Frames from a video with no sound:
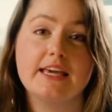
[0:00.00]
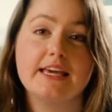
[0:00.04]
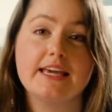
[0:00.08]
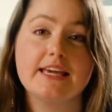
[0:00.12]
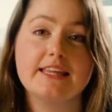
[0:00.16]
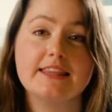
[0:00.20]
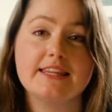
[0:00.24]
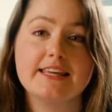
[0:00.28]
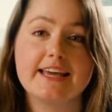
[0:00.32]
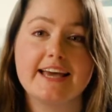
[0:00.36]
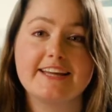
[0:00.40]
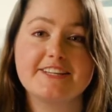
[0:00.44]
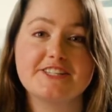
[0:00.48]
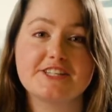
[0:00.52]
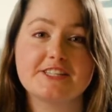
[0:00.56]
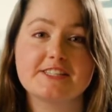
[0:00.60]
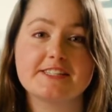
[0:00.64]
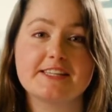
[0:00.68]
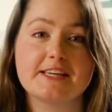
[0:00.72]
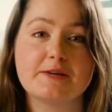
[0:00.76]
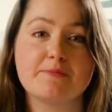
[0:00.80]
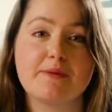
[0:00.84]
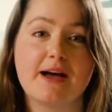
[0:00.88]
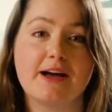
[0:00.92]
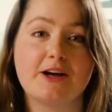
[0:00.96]
In the
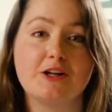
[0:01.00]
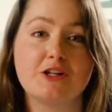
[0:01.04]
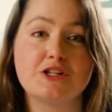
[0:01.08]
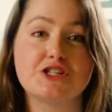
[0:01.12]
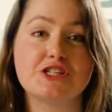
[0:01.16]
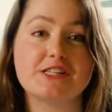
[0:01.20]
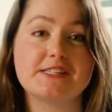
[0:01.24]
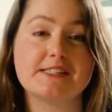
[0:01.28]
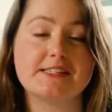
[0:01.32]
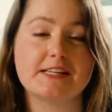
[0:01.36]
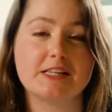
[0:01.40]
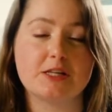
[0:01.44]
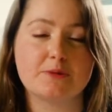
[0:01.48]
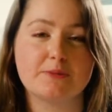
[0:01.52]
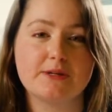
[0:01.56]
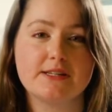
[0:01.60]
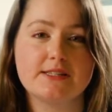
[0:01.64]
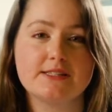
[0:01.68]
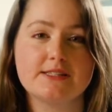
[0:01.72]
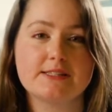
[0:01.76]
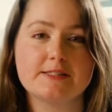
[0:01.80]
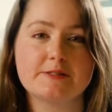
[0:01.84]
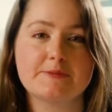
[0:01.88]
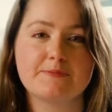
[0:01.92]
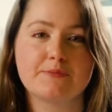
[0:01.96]
HSC Biology
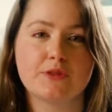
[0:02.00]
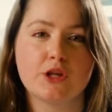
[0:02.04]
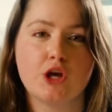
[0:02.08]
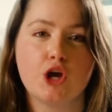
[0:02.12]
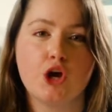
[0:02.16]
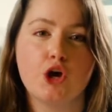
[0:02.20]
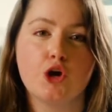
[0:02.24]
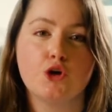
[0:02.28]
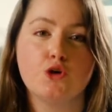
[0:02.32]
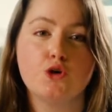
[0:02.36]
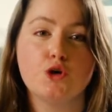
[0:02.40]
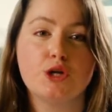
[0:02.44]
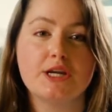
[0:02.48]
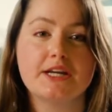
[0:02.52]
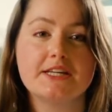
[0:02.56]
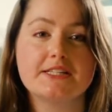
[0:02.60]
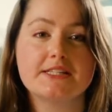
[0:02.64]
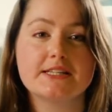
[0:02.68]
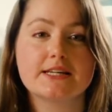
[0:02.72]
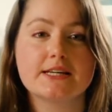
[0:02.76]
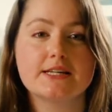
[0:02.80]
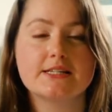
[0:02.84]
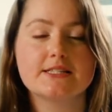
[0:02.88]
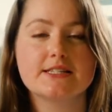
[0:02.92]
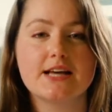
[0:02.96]
syllabus, you need to
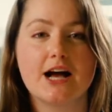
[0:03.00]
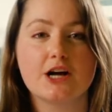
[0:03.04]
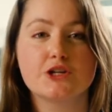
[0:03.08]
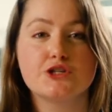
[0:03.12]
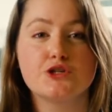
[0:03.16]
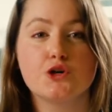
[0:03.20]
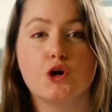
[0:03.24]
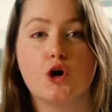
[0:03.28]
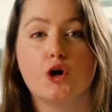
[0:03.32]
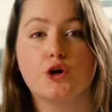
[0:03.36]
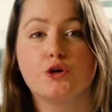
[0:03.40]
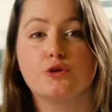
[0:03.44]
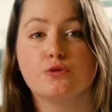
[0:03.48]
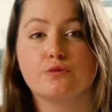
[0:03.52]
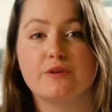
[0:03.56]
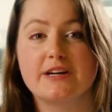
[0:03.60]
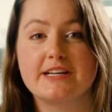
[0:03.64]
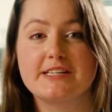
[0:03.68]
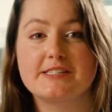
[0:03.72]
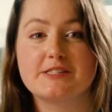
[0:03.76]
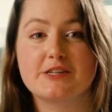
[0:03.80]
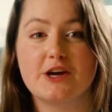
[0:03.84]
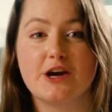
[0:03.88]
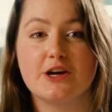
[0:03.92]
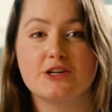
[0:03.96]
conduct your own
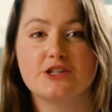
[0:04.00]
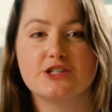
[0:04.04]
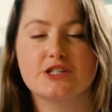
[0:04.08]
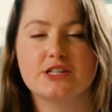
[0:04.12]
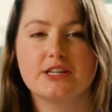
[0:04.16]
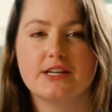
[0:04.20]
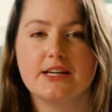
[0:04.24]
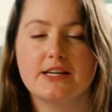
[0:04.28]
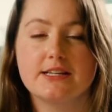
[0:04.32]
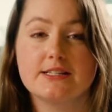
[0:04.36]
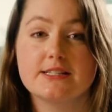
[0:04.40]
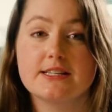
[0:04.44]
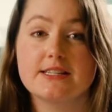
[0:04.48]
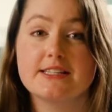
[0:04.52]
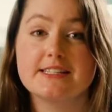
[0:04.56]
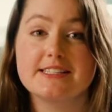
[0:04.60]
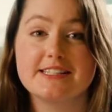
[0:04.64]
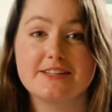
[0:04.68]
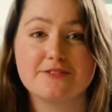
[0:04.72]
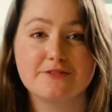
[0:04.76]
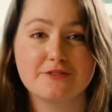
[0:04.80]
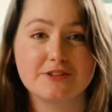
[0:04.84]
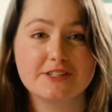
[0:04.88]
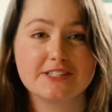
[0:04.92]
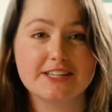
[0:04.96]
research into the
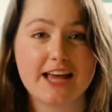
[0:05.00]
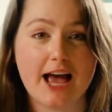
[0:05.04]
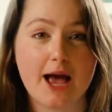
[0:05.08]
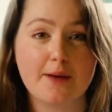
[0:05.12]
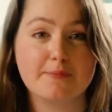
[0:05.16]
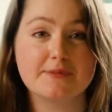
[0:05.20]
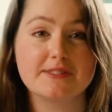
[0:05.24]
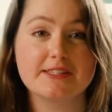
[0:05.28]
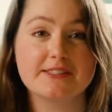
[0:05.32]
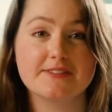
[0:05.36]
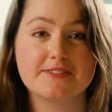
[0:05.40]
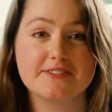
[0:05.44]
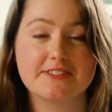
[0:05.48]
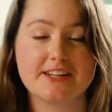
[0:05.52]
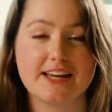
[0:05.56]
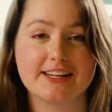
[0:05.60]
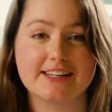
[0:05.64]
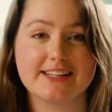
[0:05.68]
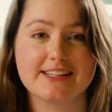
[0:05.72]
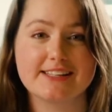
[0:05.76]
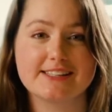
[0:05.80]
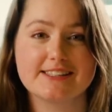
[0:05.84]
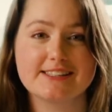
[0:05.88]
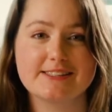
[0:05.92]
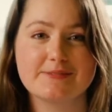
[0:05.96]
different types of
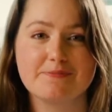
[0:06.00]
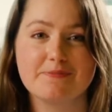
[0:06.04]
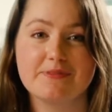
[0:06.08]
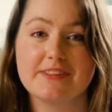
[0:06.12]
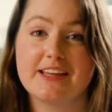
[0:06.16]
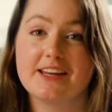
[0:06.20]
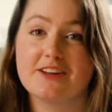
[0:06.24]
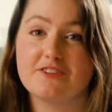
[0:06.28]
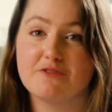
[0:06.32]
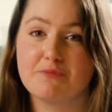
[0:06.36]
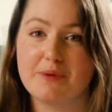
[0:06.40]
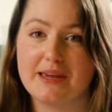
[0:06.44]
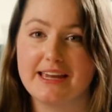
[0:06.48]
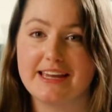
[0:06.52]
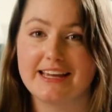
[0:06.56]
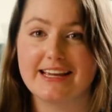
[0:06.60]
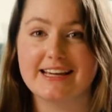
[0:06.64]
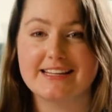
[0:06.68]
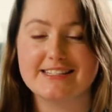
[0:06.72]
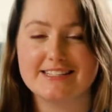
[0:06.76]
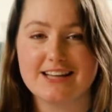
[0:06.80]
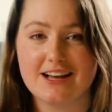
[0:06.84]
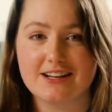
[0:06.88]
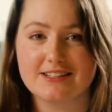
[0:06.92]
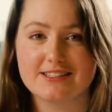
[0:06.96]
studies that have been
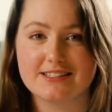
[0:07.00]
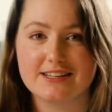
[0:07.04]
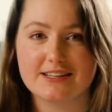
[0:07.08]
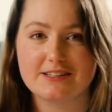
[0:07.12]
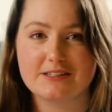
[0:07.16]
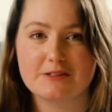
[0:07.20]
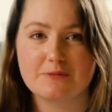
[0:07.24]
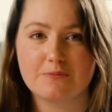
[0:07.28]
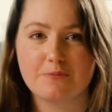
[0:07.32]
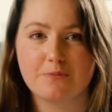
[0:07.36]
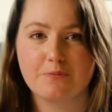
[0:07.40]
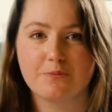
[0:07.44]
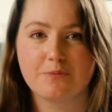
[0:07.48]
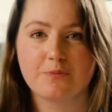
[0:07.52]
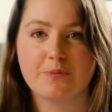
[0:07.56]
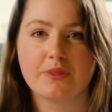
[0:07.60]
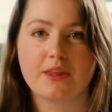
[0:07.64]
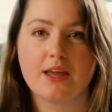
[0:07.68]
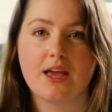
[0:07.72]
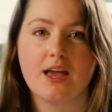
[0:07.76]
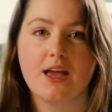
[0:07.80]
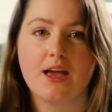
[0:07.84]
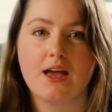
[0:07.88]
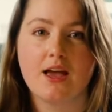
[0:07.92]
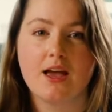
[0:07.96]
conducted.
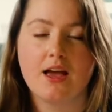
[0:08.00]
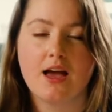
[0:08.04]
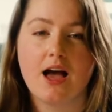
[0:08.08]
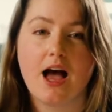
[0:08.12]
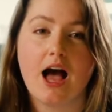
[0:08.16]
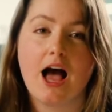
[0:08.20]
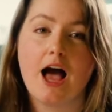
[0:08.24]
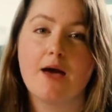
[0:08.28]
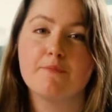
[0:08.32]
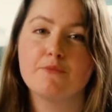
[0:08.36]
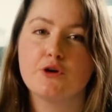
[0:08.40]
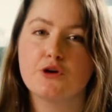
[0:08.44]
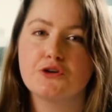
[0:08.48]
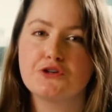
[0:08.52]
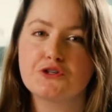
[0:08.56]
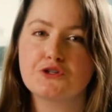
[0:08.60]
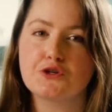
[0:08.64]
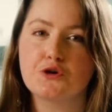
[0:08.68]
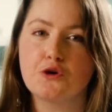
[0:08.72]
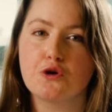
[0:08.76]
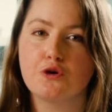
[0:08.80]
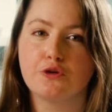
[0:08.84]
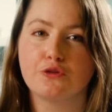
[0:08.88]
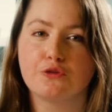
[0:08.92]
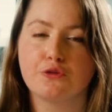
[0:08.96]
I'm going to
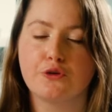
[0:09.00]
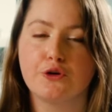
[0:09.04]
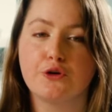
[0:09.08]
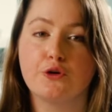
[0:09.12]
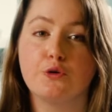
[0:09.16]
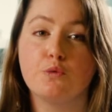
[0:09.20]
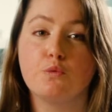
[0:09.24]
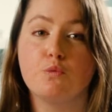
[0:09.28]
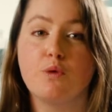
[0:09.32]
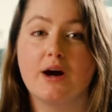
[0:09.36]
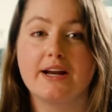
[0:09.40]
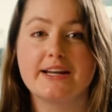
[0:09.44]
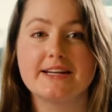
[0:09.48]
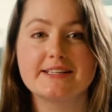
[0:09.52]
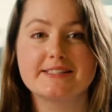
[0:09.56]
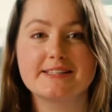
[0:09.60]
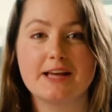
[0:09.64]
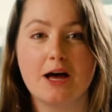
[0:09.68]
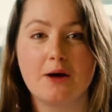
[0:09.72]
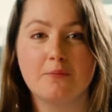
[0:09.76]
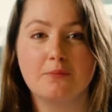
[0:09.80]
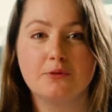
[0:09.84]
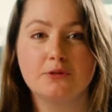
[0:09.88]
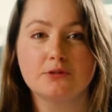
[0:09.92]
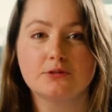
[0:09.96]
talk through one
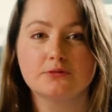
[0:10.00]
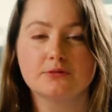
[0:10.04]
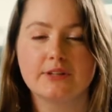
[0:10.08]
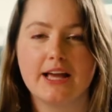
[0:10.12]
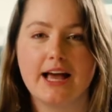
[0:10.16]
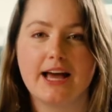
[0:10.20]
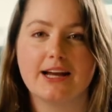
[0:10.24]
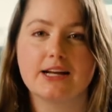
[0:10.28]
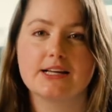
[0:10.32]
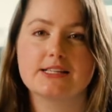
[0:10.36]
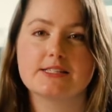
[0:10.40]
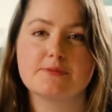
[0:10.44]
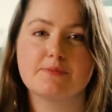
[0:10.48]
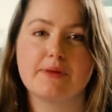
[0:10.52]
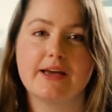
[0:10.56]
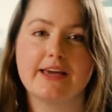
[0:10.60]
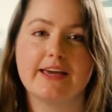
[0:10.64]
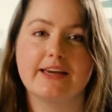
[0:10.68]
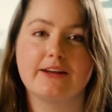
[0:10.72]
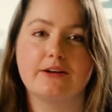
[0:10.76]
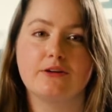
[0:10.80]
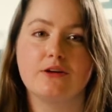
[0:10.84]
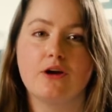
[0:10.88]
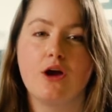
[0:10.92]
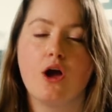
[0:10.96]
example and
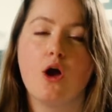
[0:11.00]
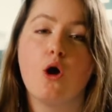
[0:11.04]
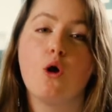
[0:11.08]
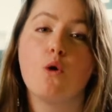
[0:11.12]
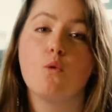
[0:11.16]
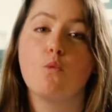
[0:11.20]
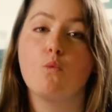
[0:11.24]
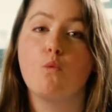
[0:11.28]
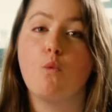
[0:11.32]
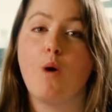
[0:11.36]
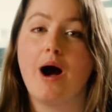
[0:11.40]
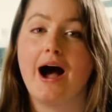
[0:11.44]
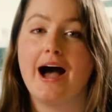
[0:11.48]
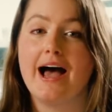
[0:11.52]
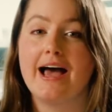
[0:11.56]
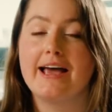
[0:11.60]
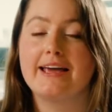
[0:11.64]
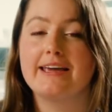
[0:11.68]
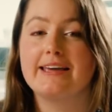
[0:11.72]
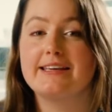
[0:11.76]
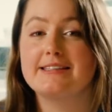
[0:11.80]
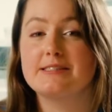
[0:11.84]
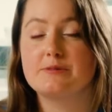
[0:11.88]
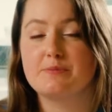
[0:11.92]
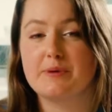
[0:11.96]
explain why
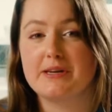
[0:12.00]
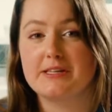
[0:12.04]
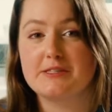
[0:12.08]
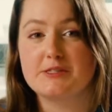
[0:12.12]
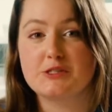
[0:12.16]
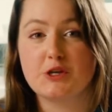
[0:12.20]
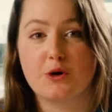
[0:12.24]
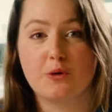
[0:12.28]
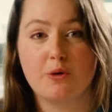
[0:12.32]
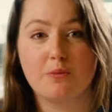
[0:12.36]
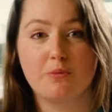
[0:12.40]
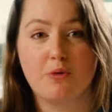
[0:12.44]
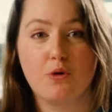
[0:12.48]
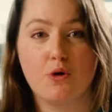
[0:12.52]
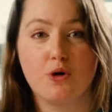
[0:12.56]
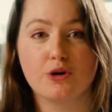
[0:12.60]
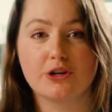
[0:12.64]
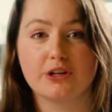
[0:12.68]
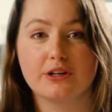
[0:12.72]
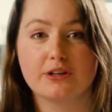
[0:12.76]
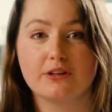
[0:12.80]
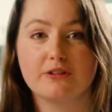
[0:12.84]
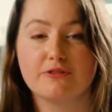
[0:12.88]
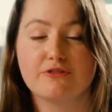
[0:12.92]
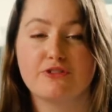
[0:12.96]
it's been so
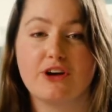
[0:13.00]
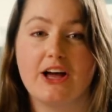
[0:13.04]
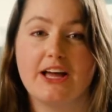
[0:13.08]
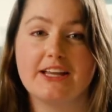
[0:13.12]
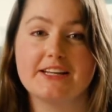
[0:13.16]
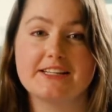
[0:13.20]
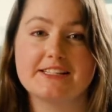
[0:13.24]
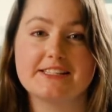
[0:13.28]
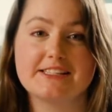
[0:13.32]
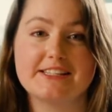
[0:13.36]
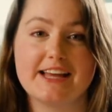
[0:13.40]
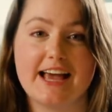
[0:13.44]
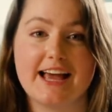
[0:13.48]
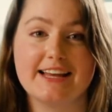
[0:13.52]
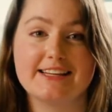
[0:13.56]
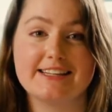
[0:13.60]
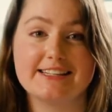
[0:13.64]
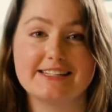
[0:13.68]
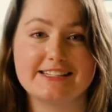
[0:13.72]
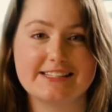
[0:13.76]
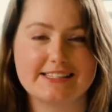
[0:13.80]
important for understanding